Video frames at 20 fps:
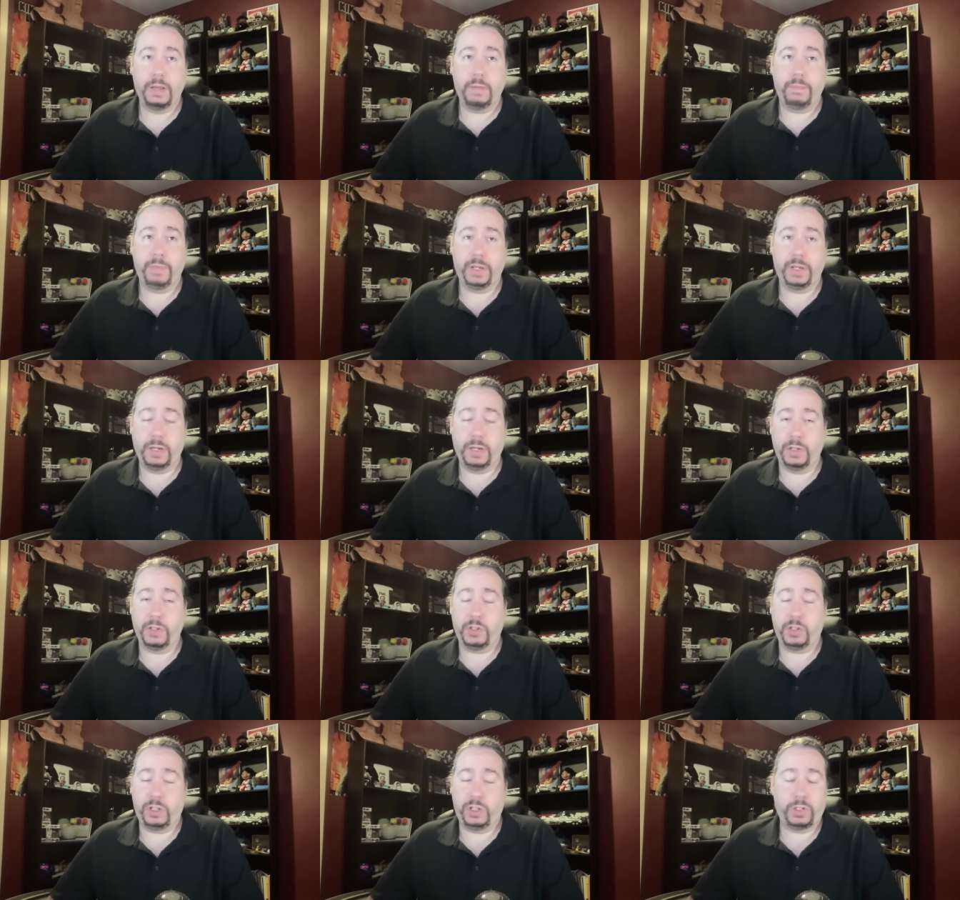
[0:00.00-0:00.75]

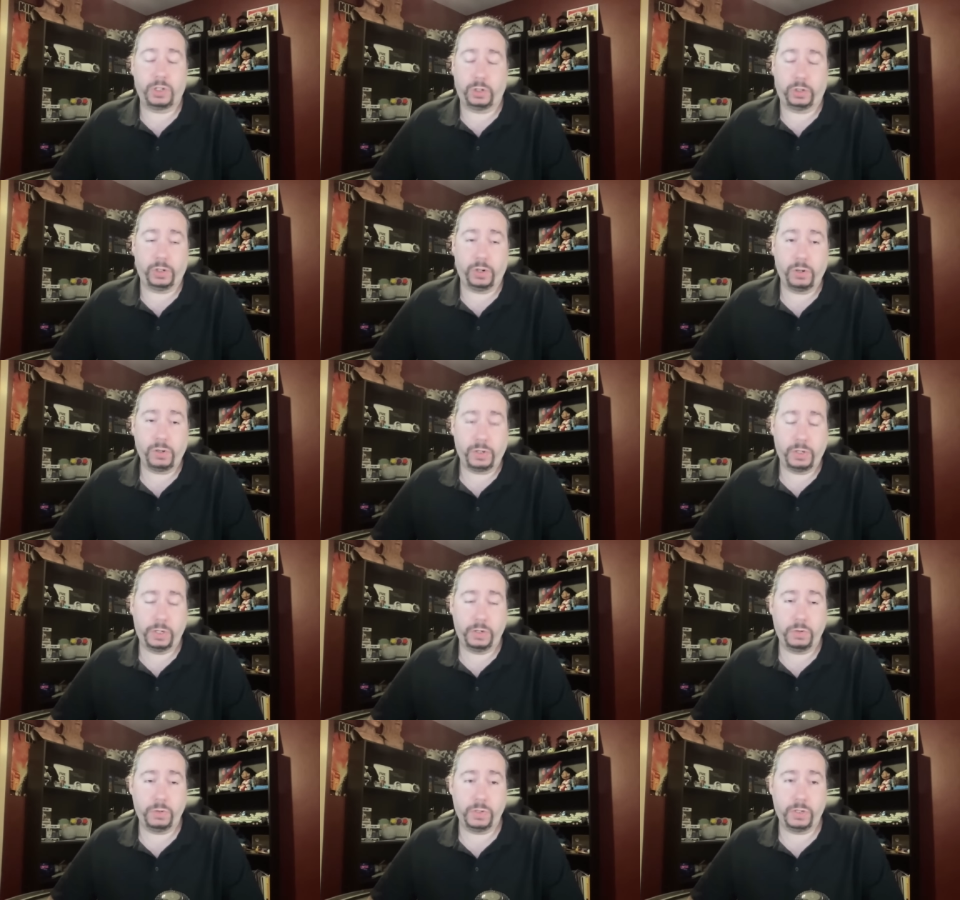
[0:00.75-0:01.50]
because she's clearly
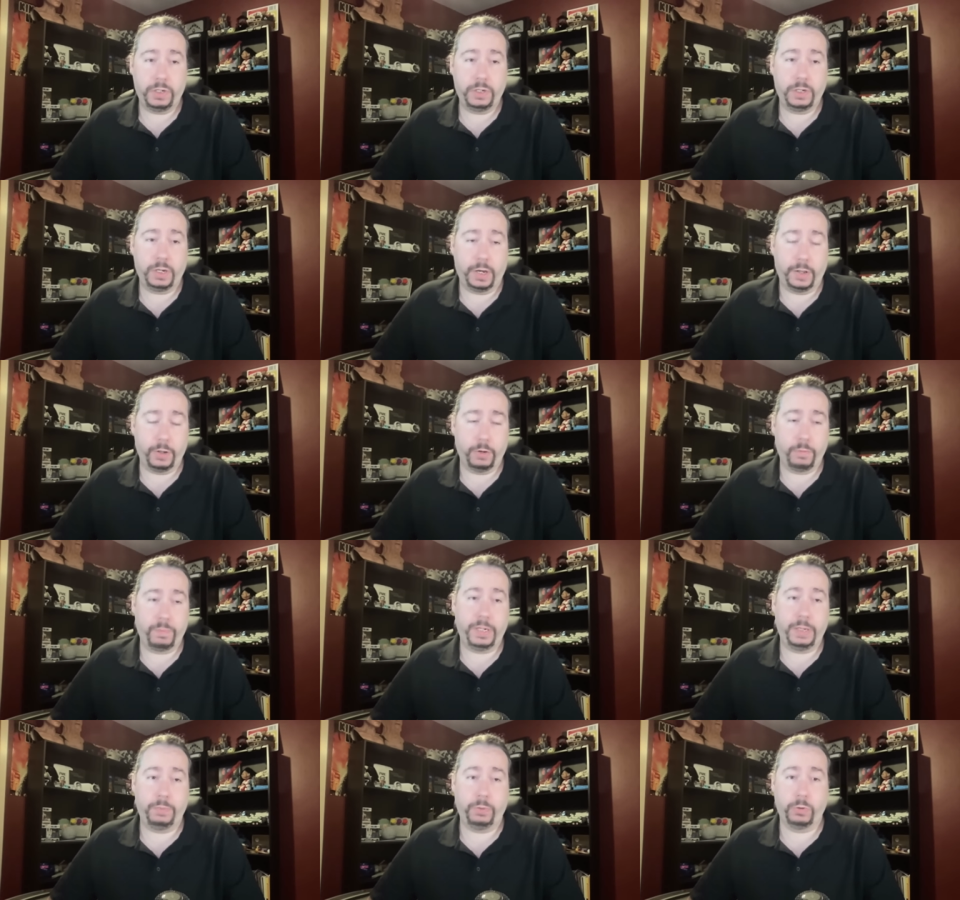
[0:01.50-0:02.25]
using other
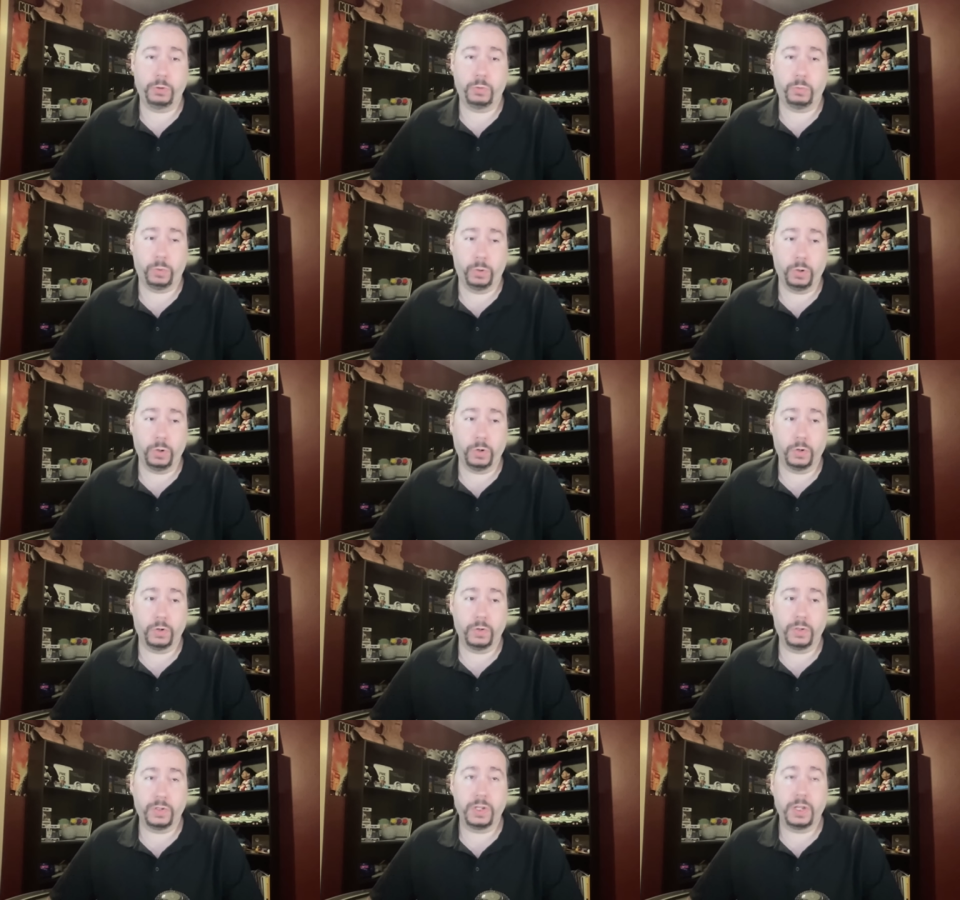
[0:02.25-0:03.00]
people's
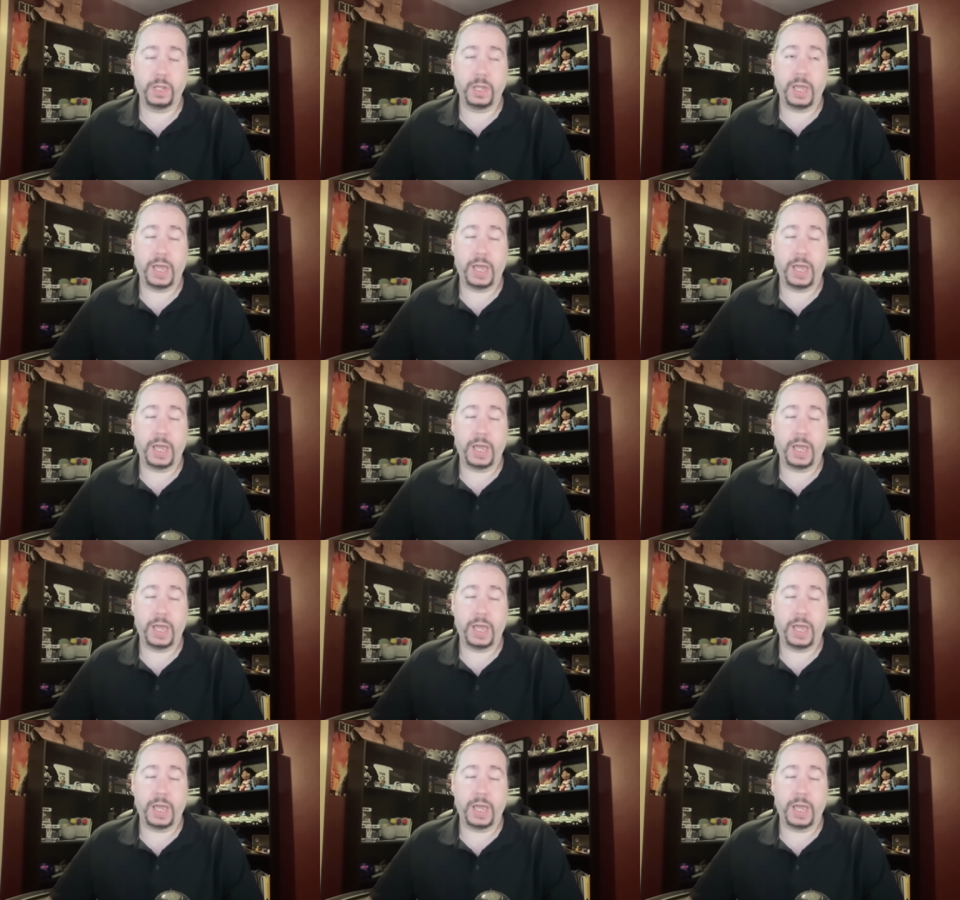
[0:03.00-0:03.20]
words